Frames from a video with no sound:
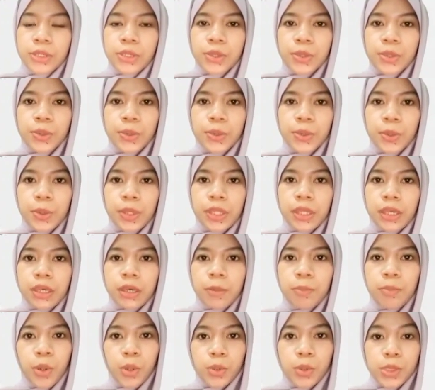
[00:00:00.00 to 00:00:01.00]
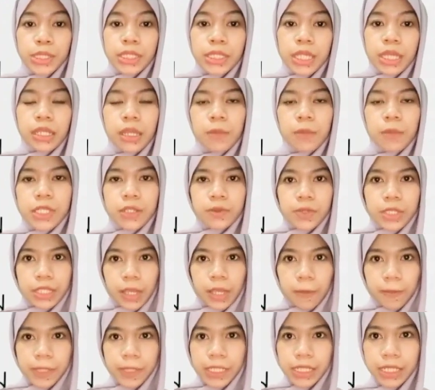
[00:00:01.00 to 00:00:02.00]
to the postsynaptic
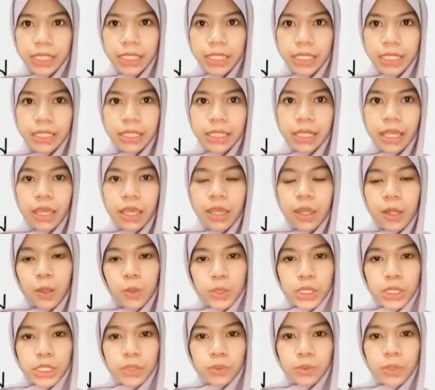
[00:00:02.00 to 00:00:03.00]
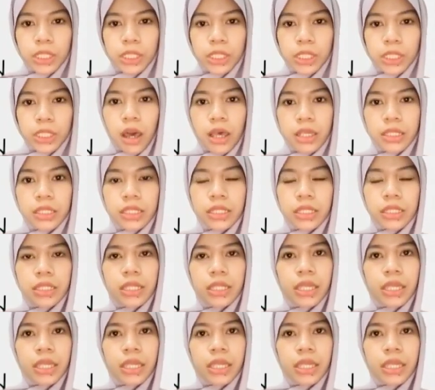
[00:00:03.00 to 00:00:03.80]
receptors, which will cause